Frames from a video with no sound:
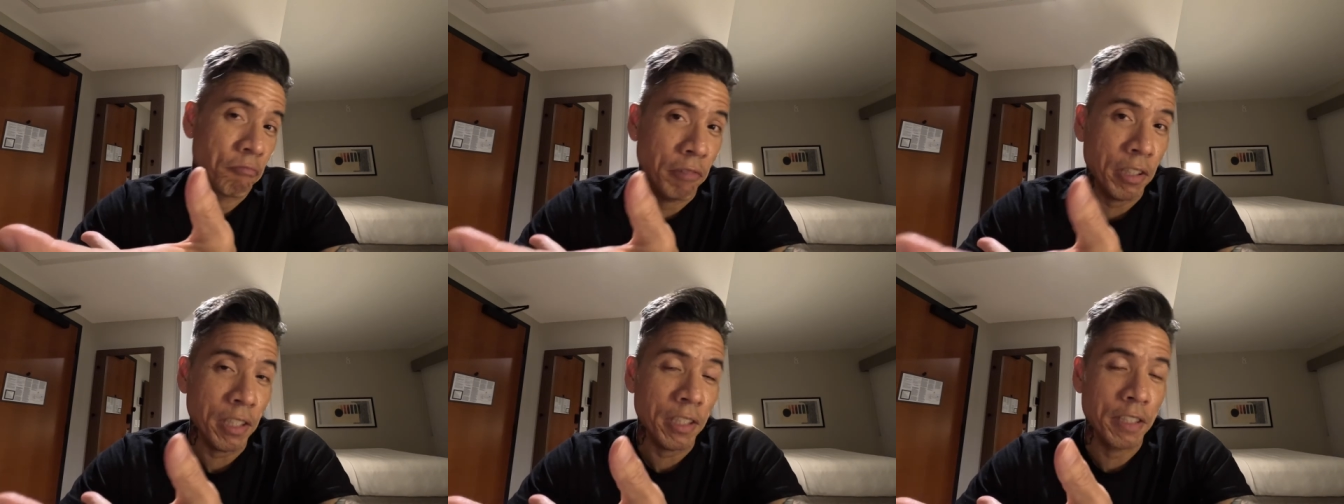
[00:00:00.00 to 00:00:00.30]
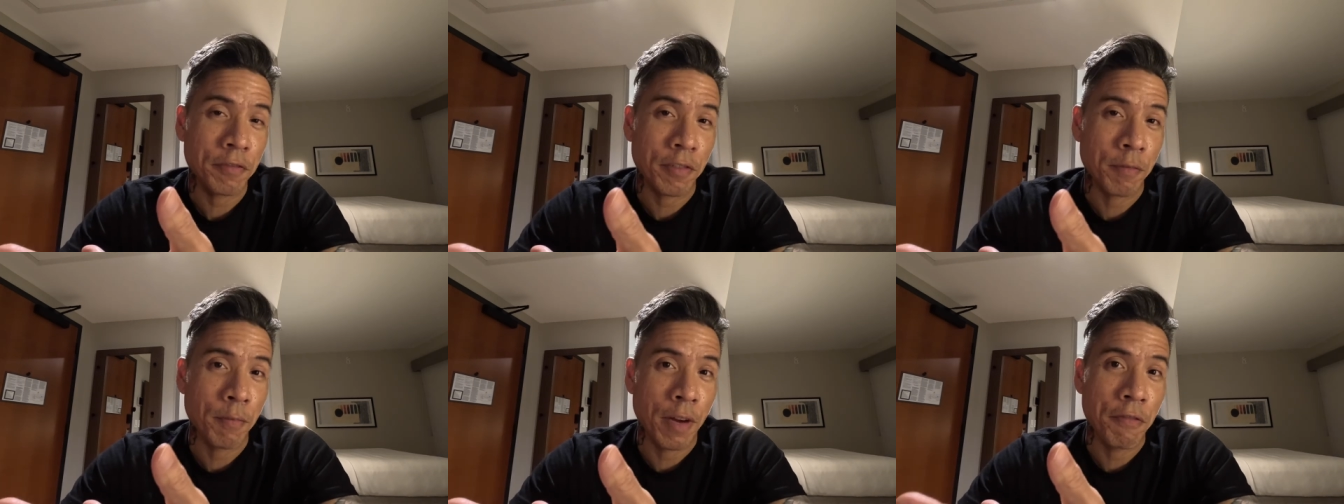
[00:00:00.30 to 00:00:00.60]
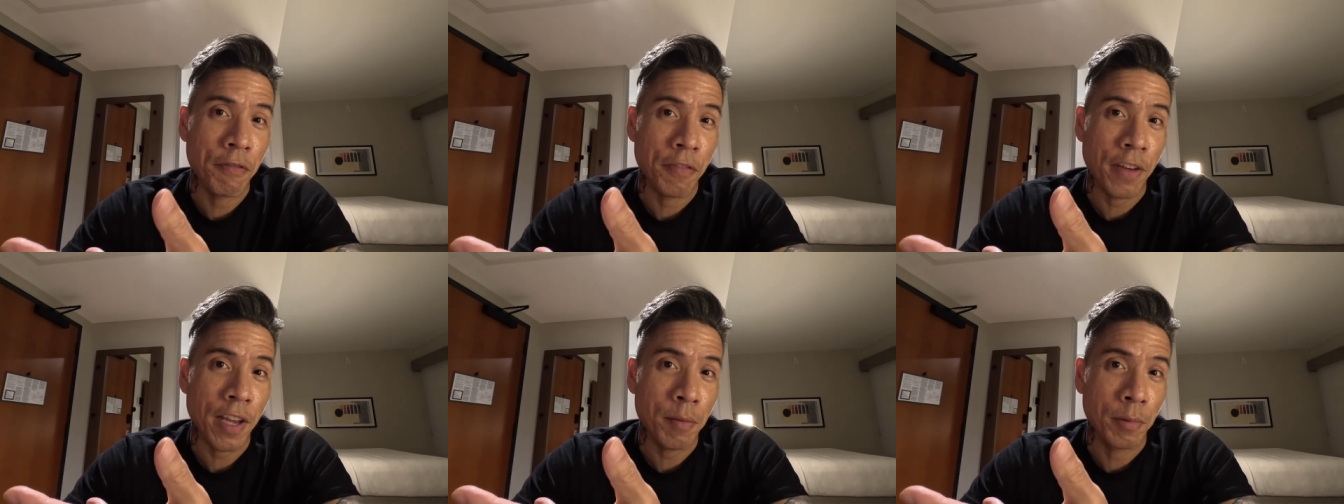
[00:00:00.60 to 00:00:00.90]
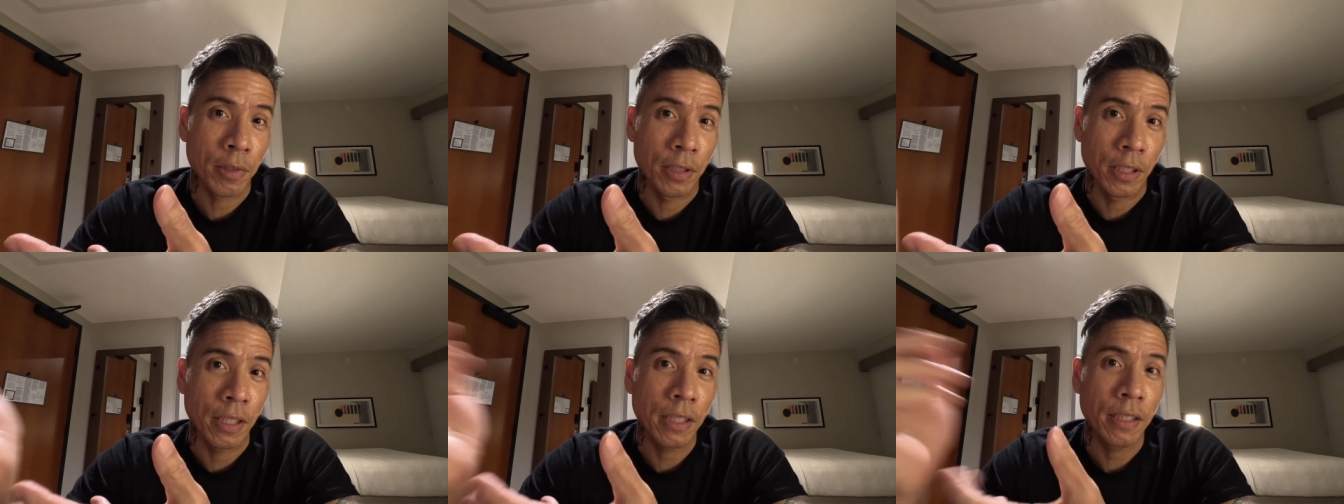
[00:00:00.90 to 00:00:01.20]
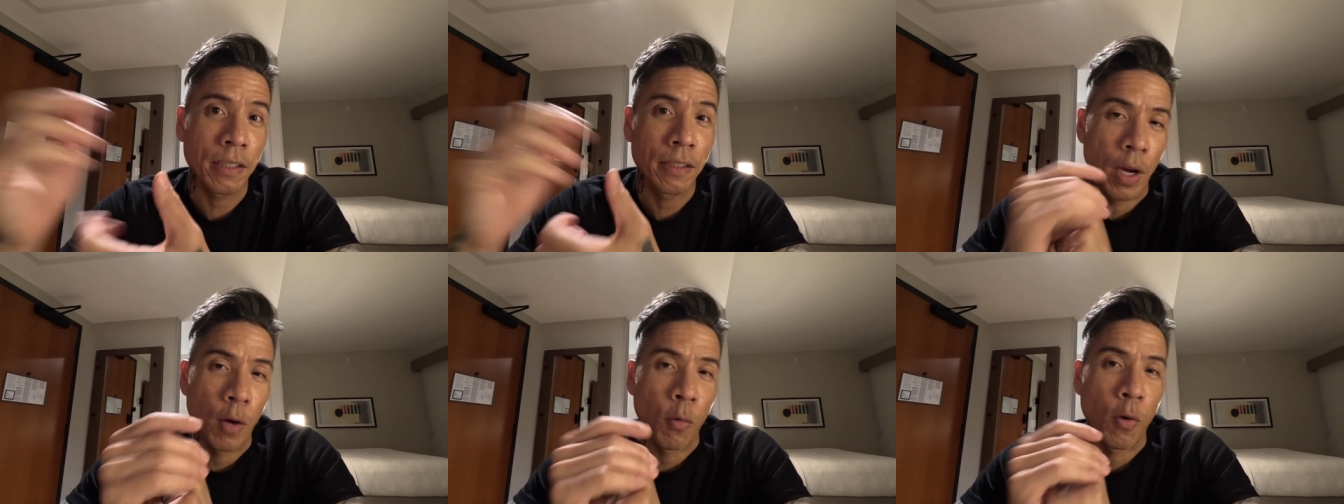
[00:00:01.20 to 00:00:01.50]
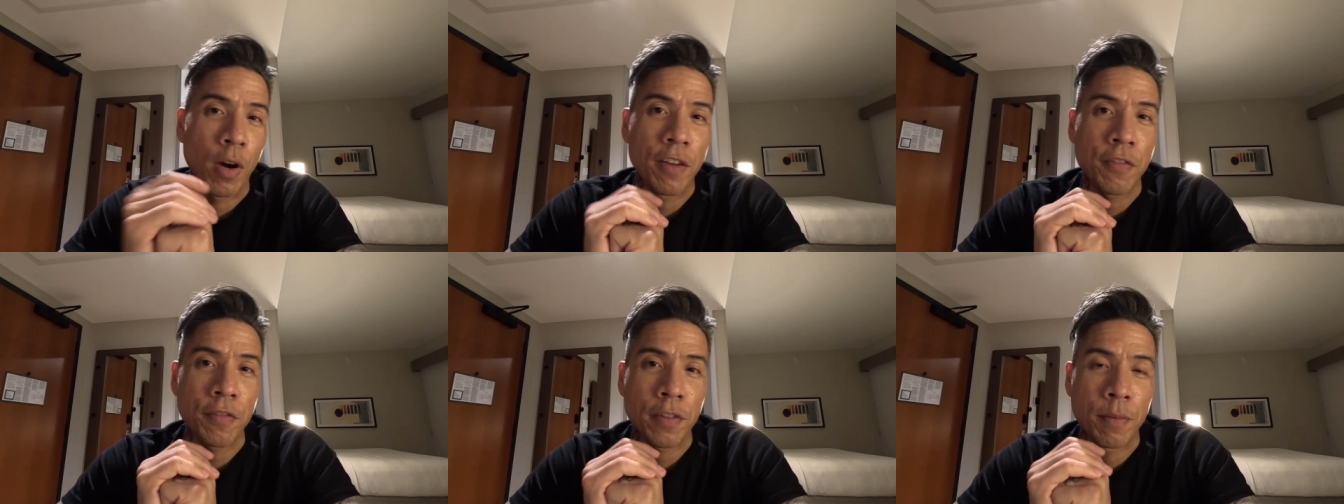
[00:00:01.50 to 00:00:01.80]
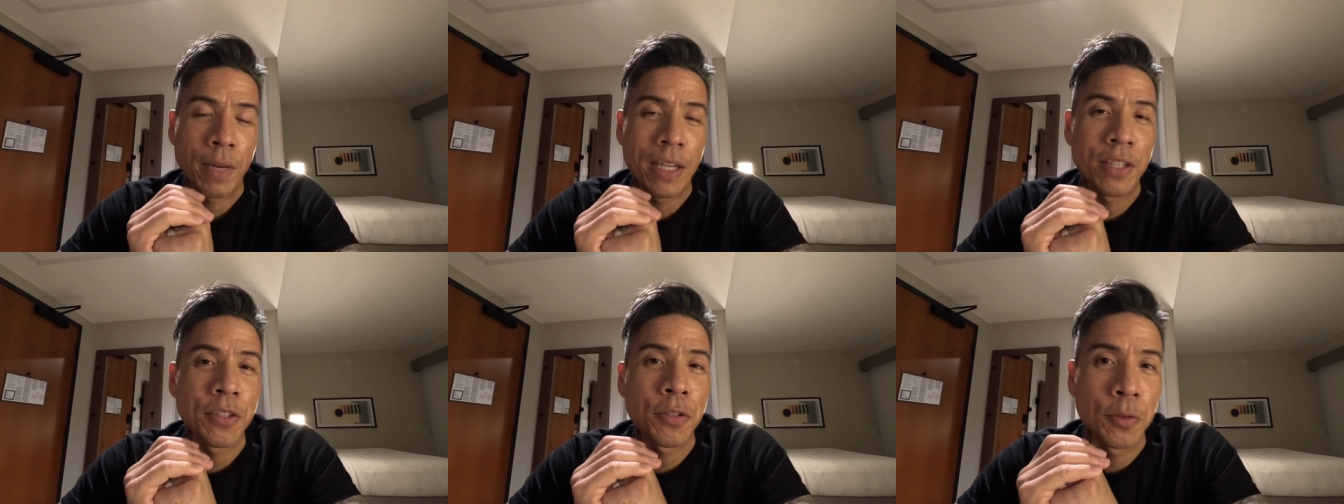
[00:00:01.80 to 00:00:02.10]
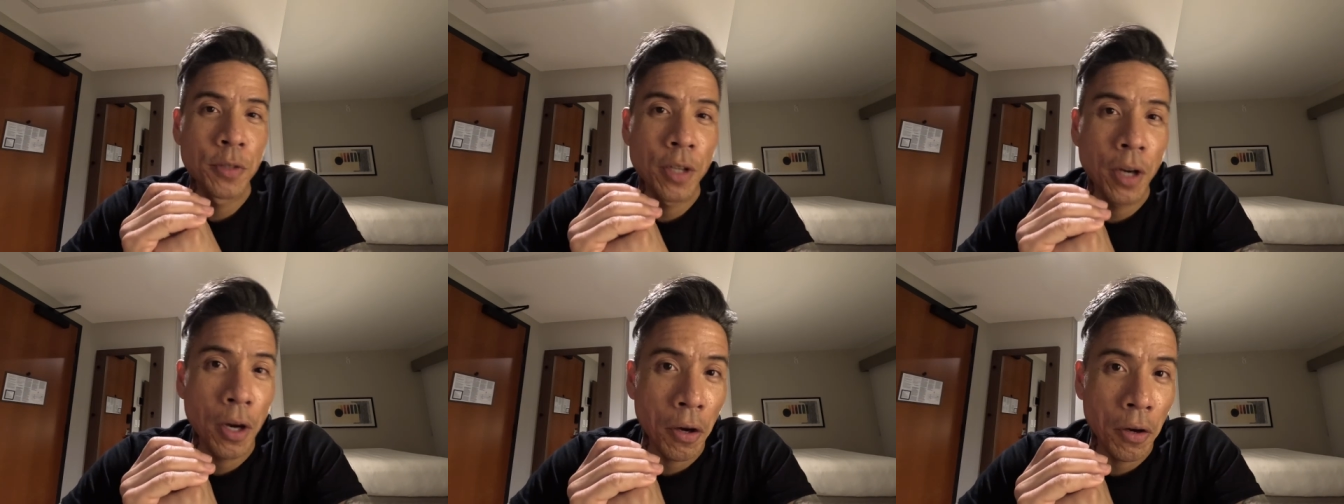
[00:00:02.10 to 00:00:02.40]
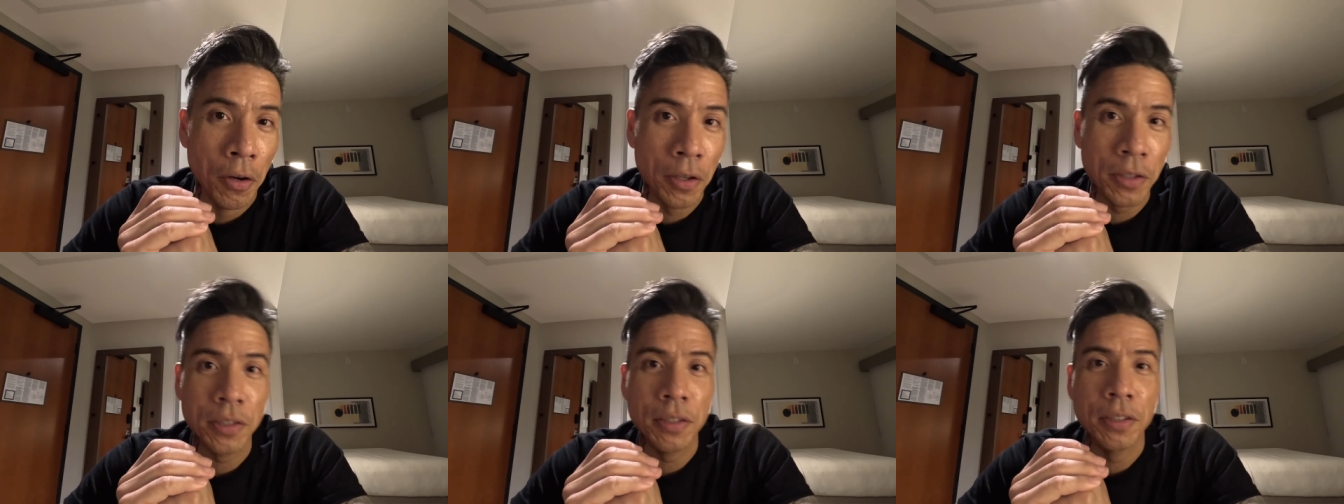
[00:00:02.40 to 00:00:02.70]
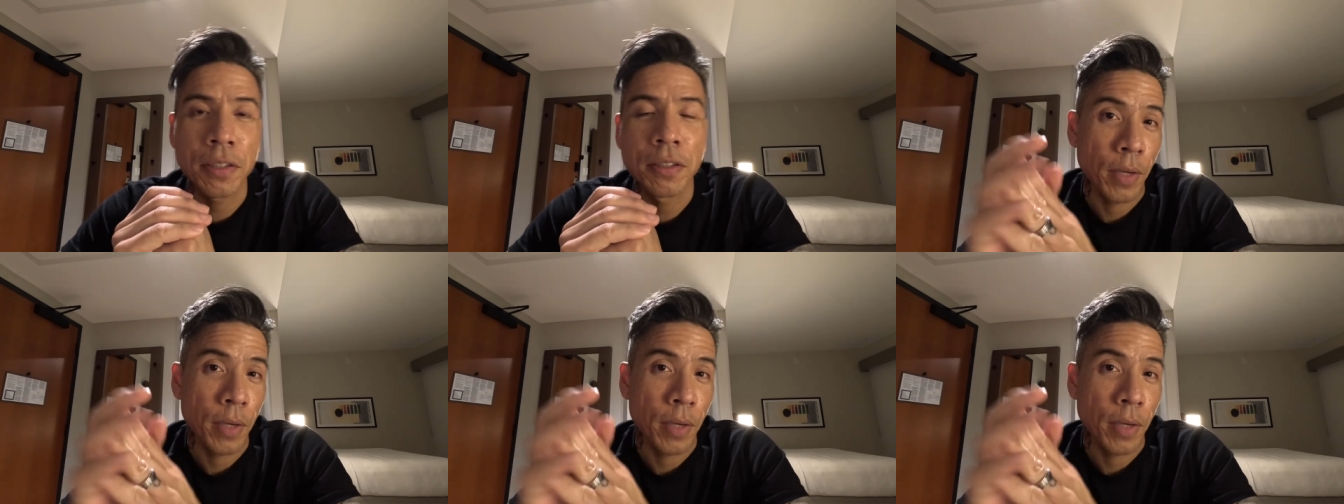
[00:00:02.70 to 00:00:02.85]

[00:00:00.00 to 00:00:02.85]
really for my family, my wife and my two dogs.